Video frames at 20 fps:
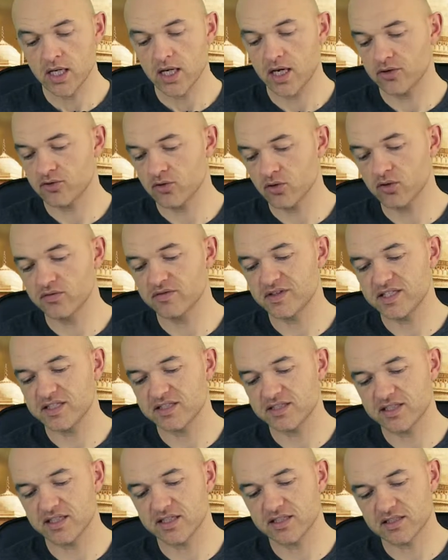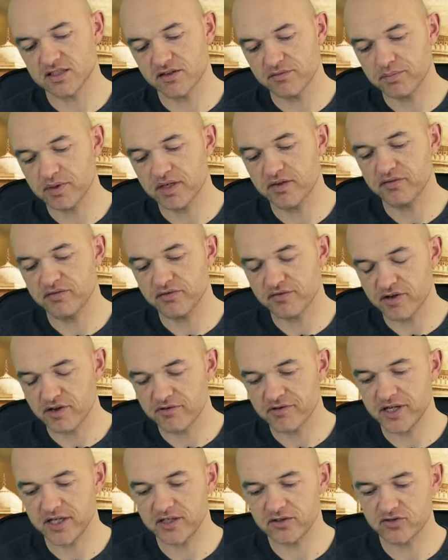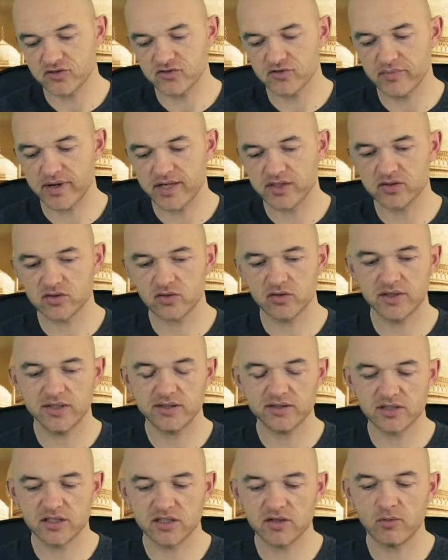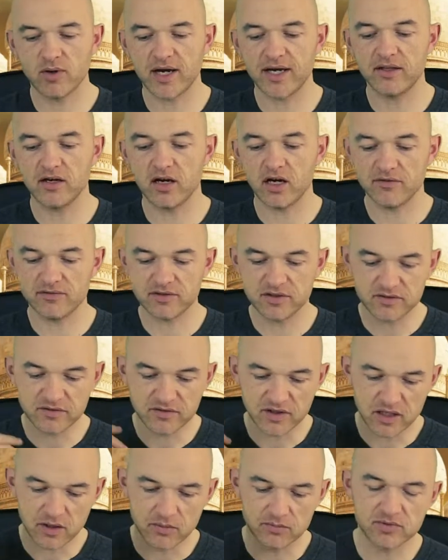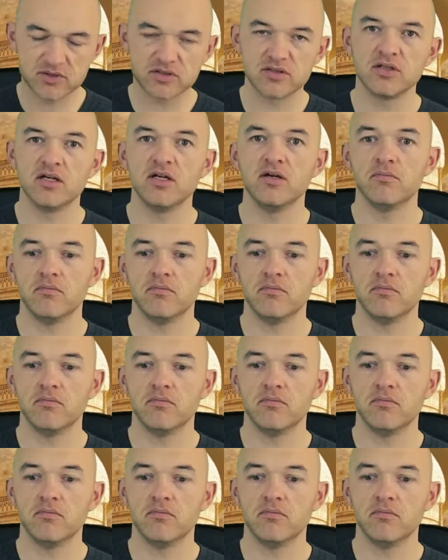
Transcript: And all of these things have been very instrumental into the way that I've developed